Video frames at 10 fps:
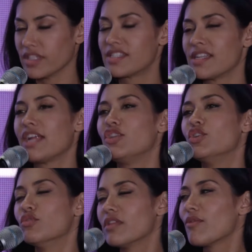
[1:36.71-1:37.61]
Listen, I
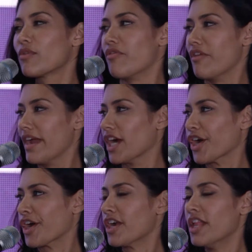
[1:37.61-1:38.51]
knew they were
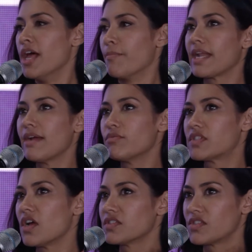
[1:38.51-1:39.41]
there, but I
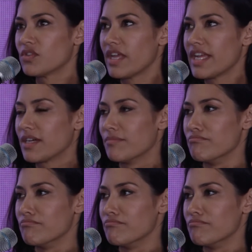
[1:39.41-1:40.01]
was also like